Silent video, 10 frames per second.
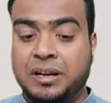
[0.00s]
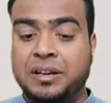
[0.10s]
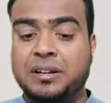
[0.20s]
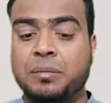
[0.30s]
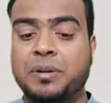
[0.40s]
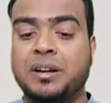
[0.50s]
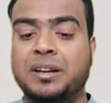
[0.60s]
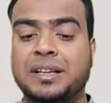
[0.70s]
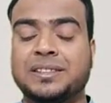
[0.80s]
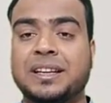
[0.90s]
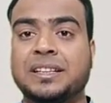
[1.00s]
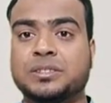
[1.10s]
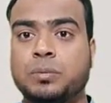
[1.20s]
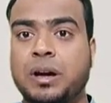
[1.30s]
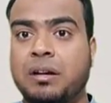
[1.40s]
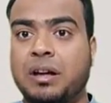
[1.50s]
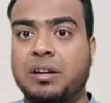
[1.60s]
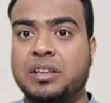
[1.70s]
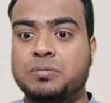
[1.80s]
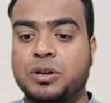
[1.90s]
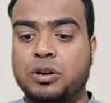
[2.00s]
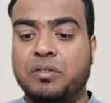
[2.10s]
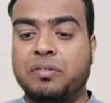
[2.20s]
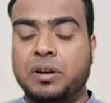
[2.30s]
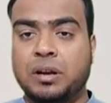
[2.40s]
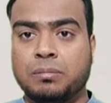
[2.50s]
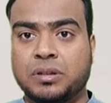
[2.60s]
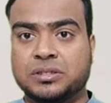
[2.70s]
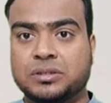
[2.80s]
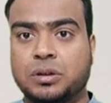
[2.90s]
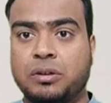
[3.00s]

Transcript: Determinant is an square arrangement of numbers,